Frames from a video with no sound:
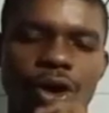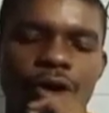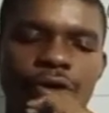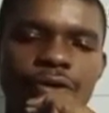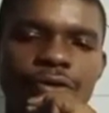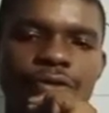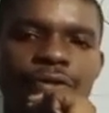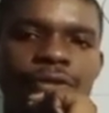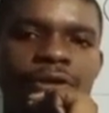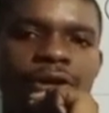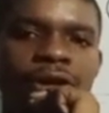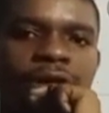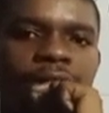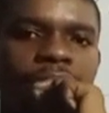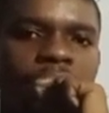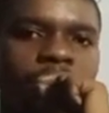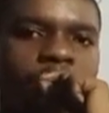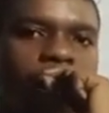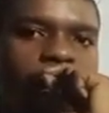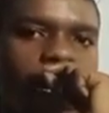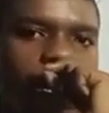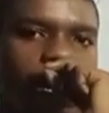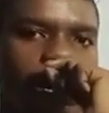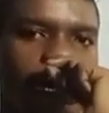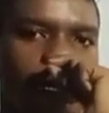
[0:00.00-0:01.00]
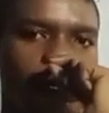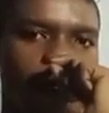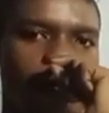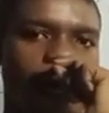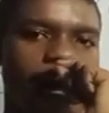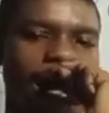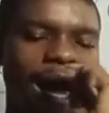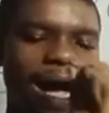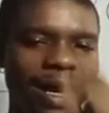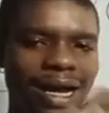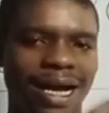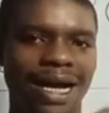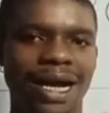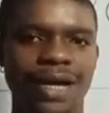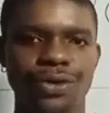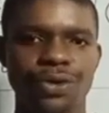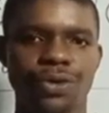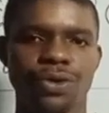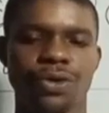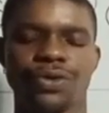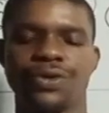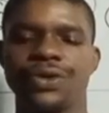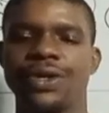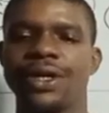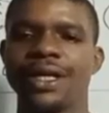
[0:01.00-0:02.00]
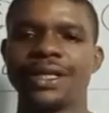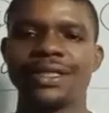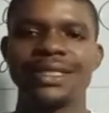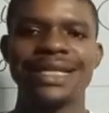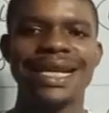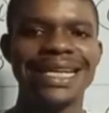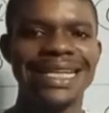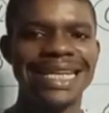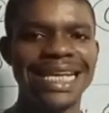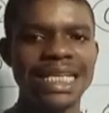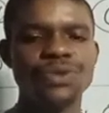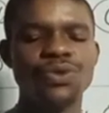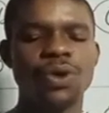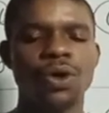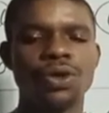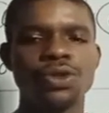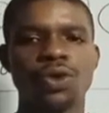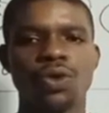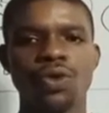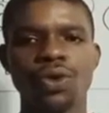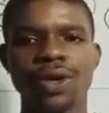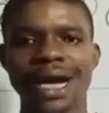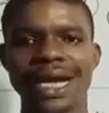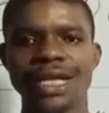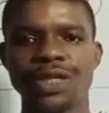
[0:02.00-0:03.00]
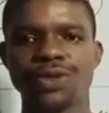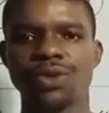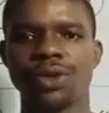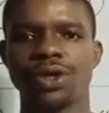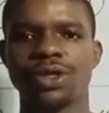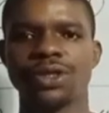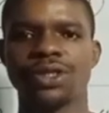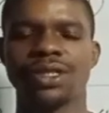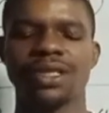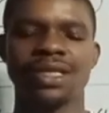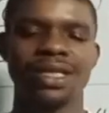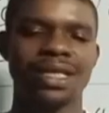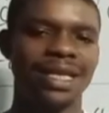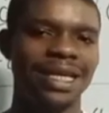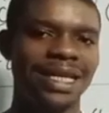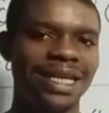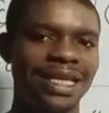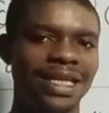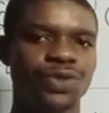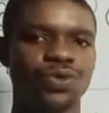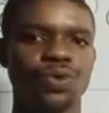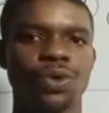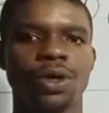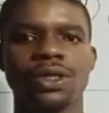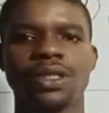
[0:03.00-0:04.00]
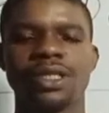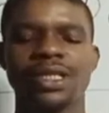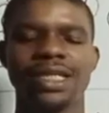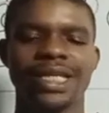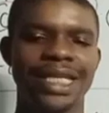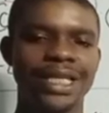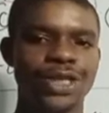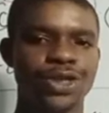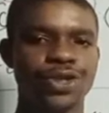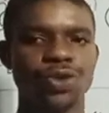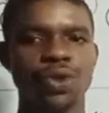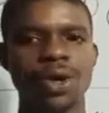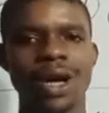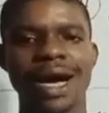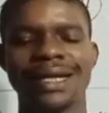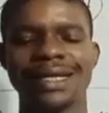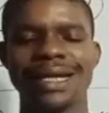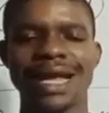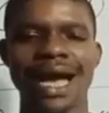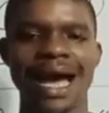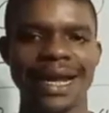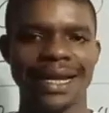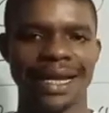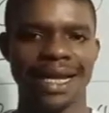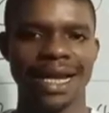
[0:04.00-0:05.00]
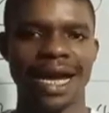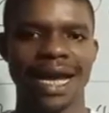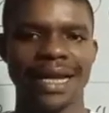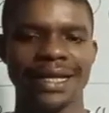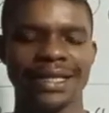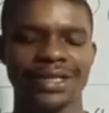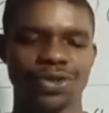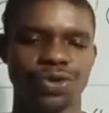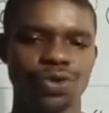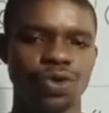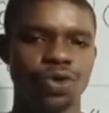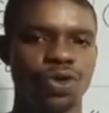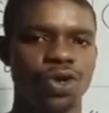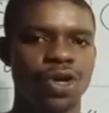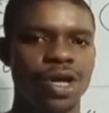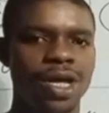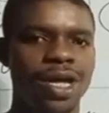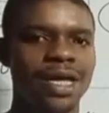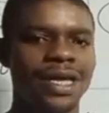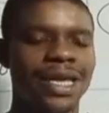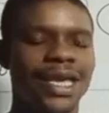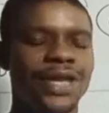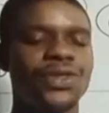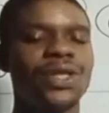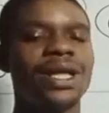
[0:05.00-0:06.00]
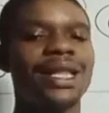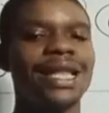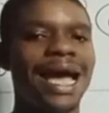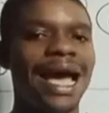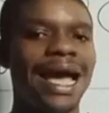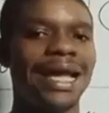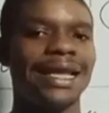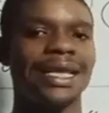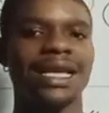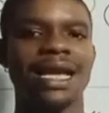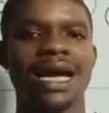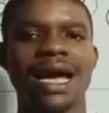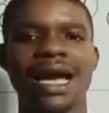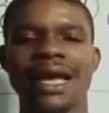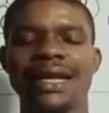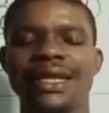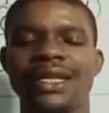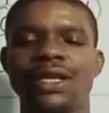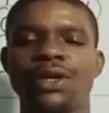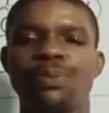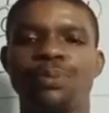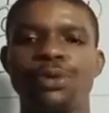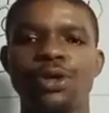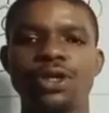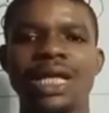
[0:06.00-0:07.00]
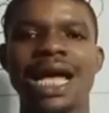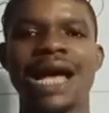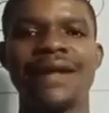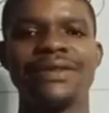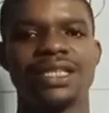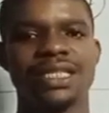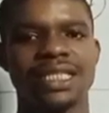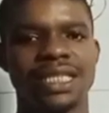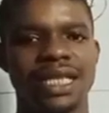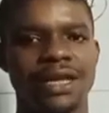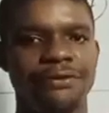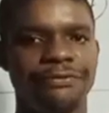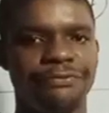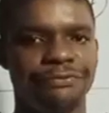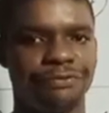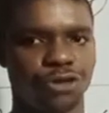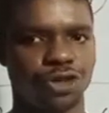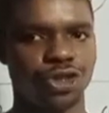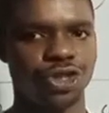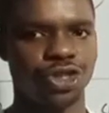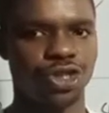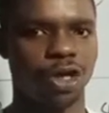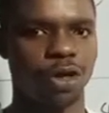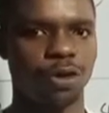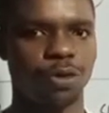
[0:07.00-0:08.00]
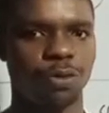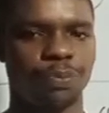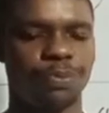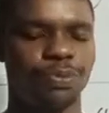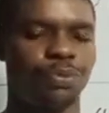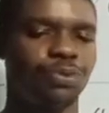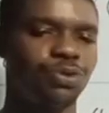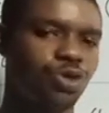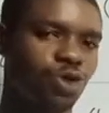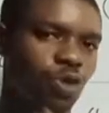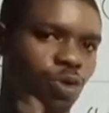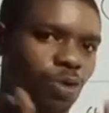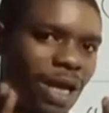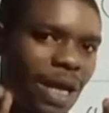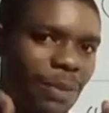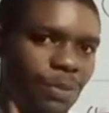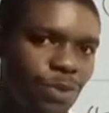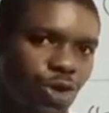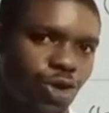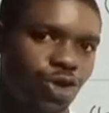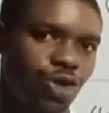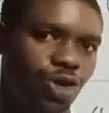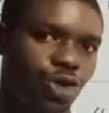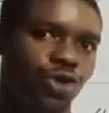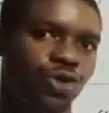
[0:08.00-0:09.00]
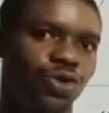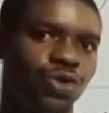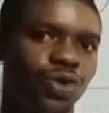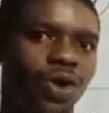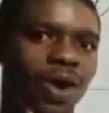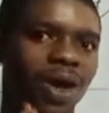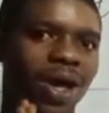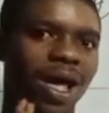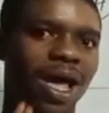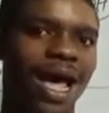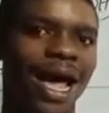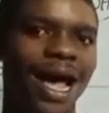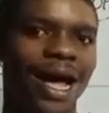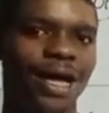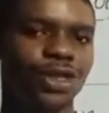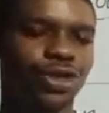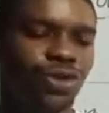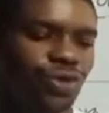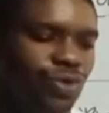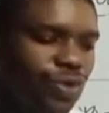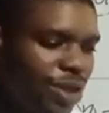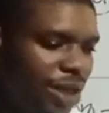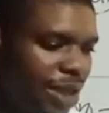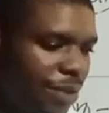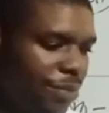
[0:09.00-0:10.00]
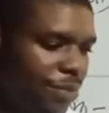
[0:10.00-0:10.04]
of alkanol. Now the next one I want to look at is what ketone and aldehyde. So ketone and aldehyde, they both have the same functional group. So let me show you how to